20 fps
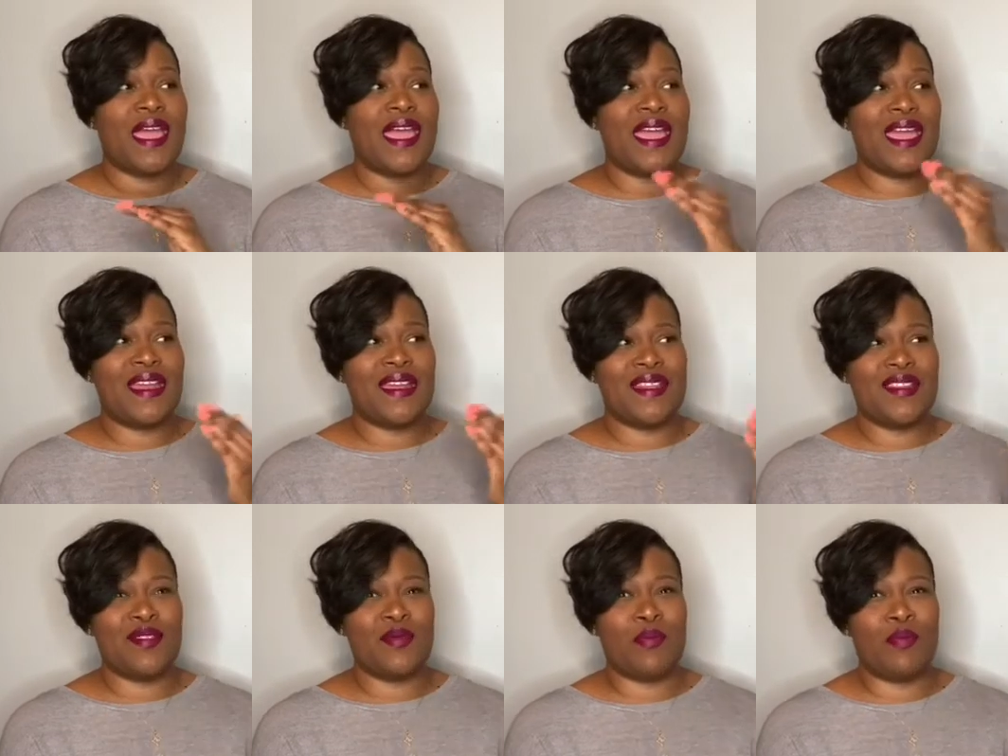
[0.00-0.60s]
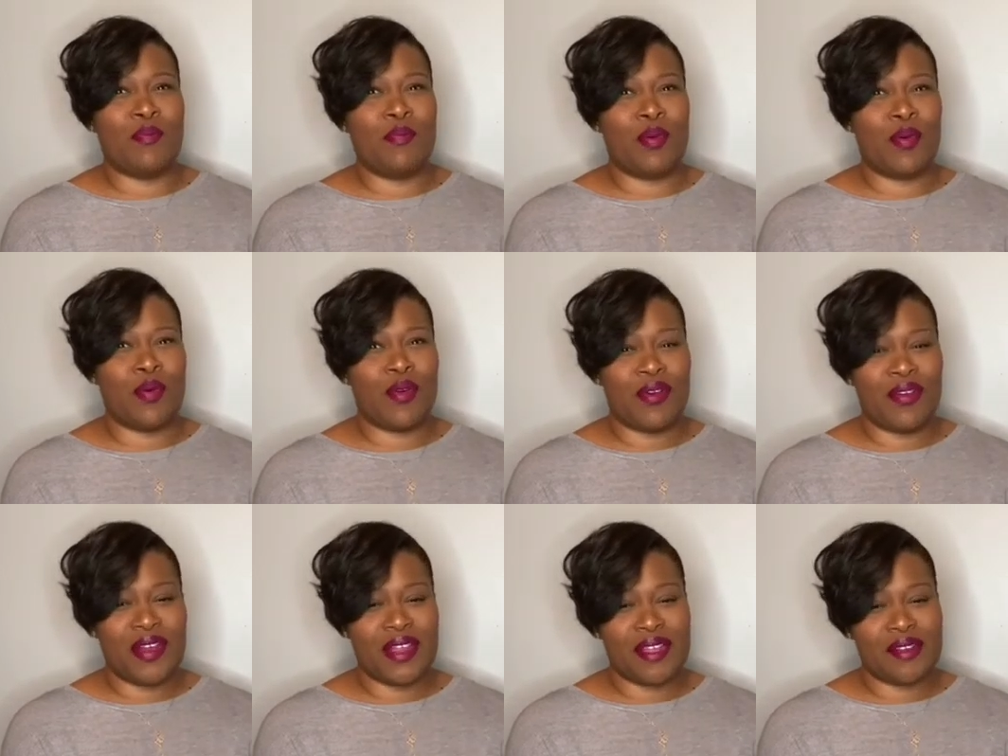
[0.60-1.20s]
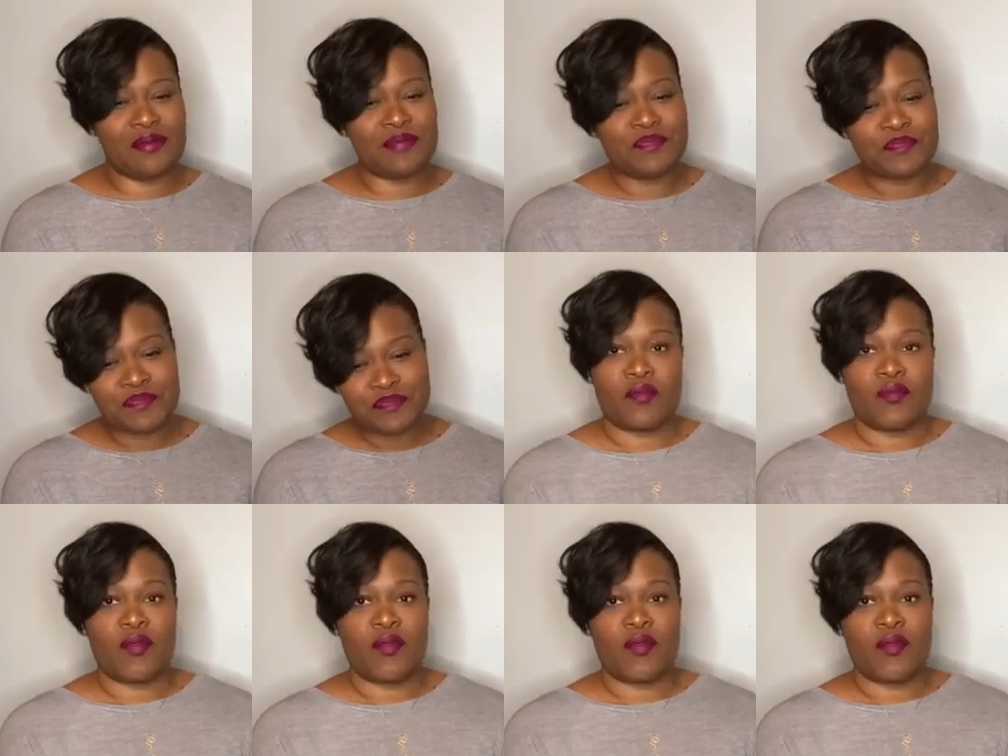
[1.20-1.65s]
and it's boring.